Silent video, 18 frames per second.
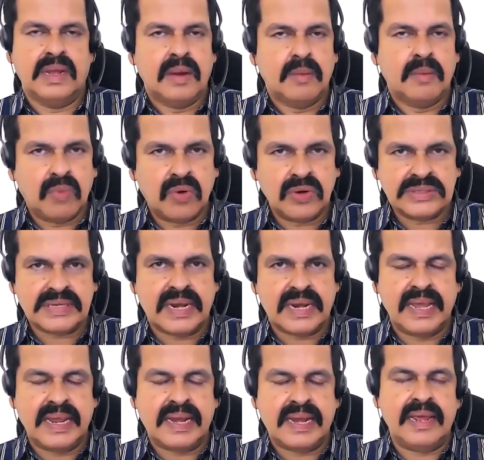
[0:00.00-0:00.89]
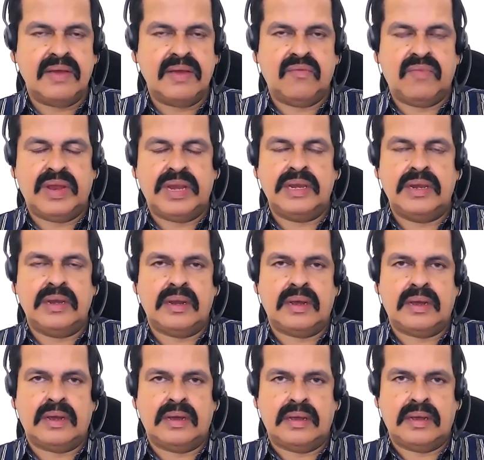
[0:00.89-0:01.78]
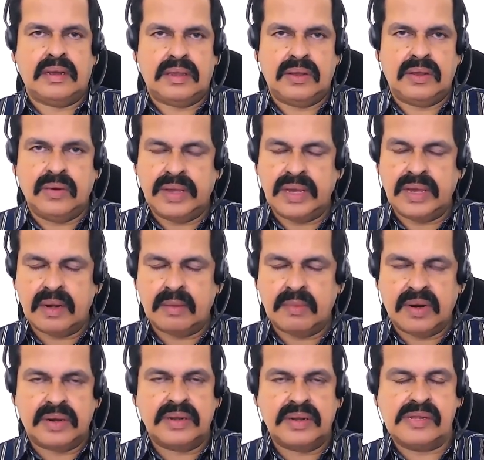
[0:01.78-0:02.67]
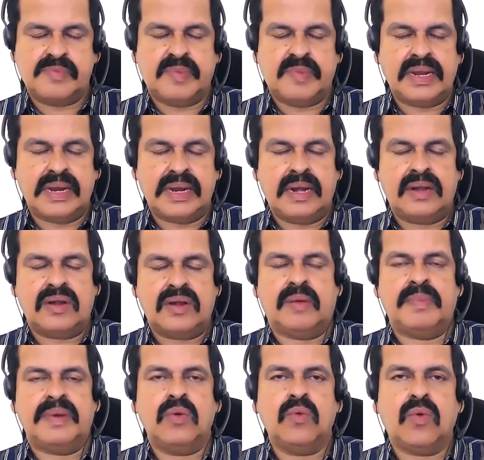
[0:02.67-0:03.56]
Most likely, when you hear about this particular topic,